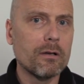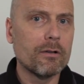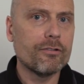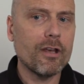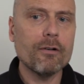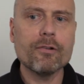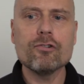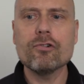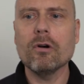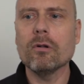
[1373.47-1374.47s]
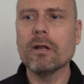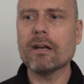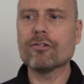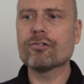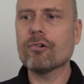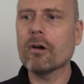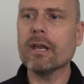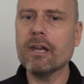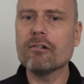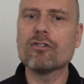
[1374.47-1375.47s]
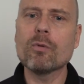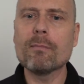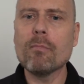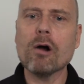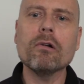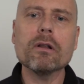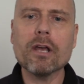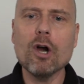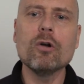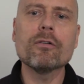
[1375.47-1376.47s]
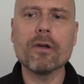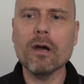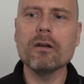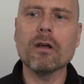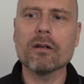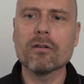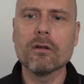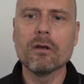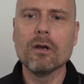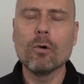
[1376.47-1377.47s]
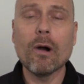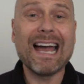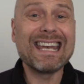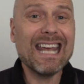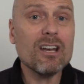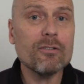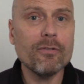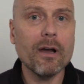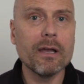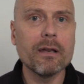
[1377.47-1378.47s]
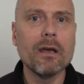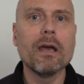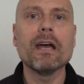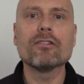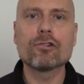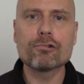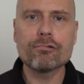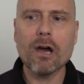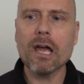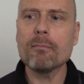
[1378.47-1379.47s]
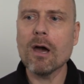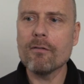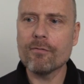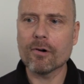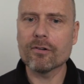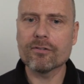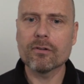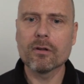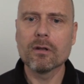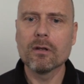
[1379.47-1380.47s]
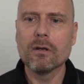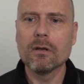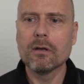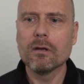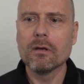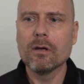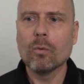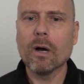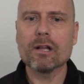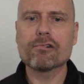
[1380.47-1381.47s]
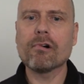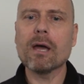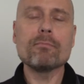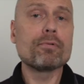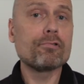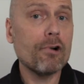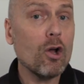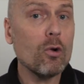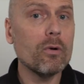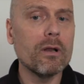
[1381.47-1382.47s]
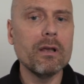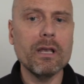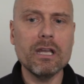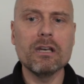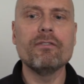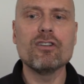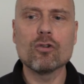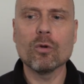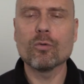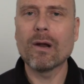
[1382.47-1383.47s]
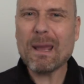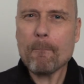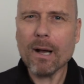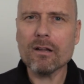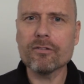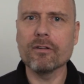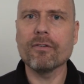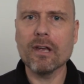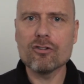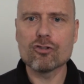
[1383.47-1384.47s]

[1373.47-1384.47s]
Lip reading: self-control and a strong adherence to a moral code of conduct were identified as crime-averse, while crime-prone individuals were impulsive and